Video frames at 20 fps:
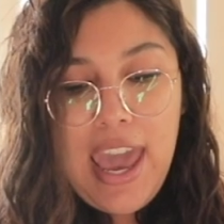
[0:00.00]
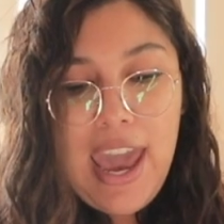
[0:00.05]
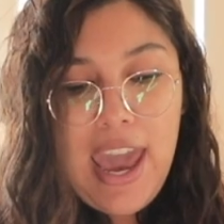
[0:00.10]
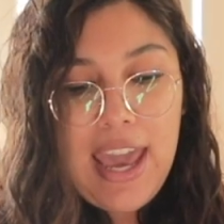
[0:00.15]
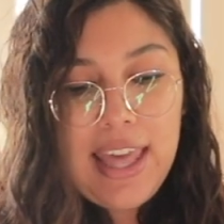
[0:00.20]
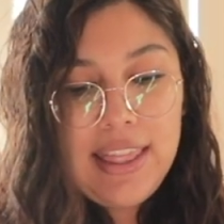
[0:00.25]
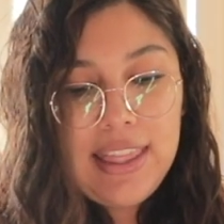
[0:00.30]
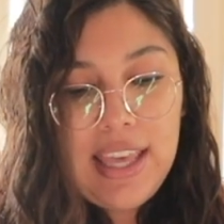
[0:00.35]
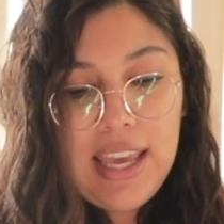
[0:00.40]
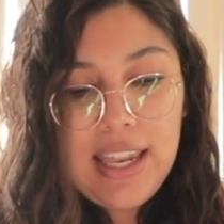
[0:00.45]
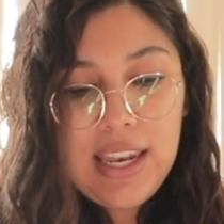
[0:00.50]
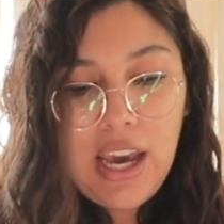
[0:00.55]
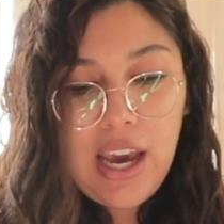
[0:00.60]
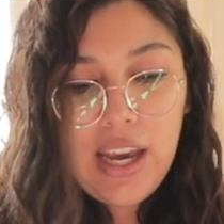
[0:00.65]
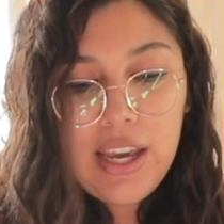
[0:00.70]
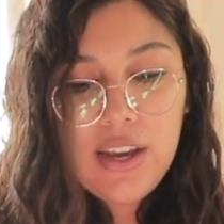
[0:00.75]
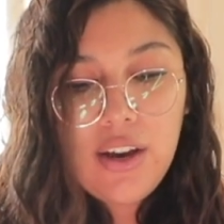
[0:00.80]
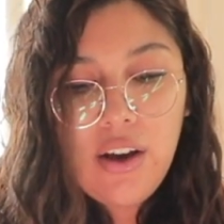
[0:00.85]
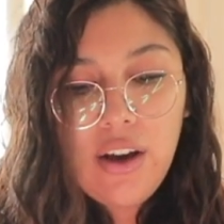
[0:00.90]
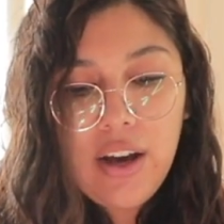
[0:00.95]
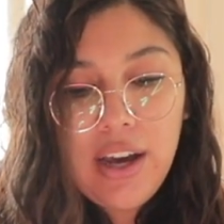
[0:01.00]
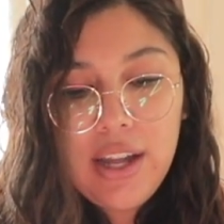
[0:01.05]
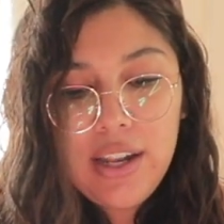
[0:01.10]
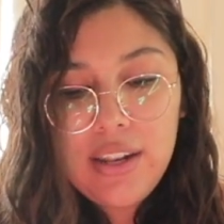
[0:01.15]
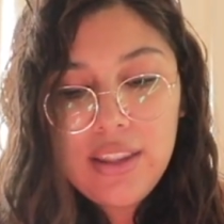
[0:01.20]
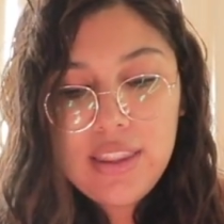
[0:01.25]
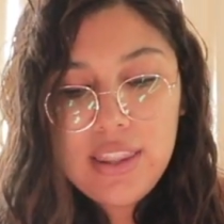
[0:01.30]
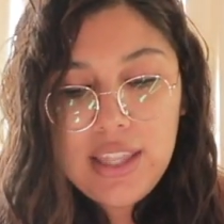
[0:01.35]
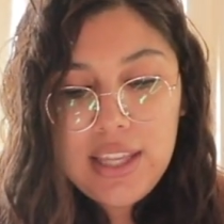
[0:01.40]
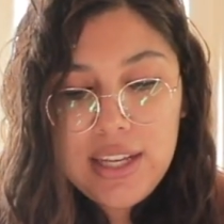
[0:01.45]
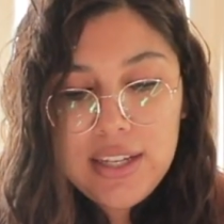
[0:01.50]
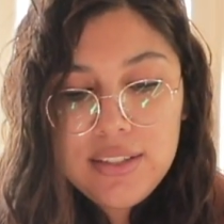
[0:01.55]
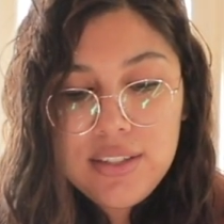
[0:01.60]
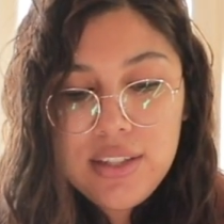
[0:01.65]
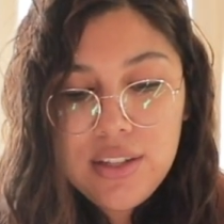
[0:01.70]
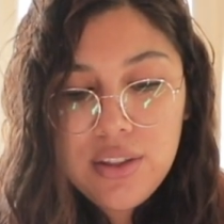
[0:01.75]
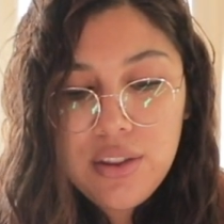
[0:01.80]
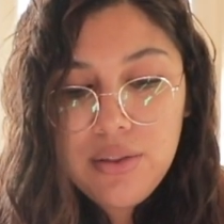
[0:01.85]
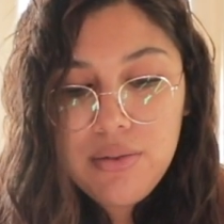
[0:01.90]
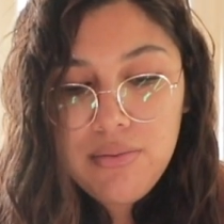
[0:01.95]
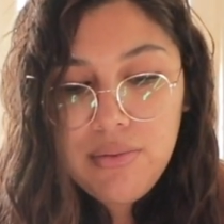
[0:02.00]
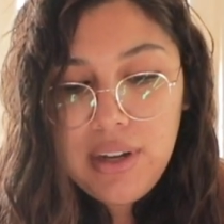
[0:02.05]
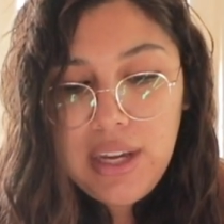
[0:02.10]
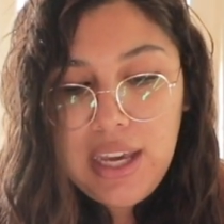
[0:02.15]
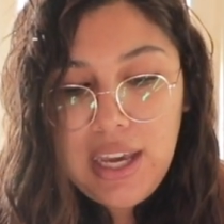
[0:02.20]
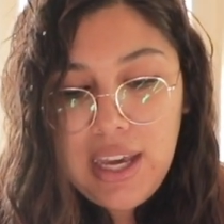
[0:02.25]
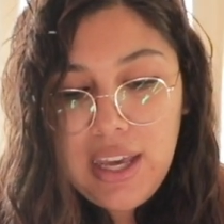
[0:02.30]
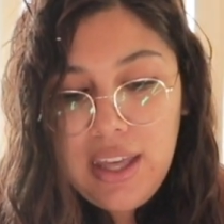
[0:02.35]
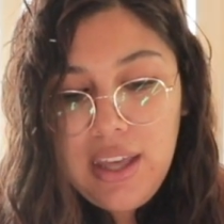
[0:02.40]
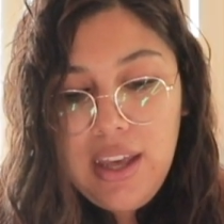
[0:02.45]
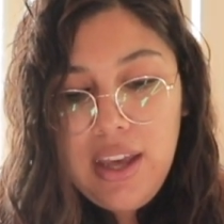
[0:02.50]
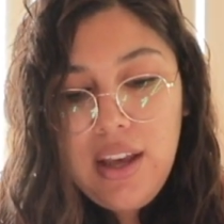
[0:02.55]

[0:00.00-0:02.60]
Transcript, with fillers: And then I got these three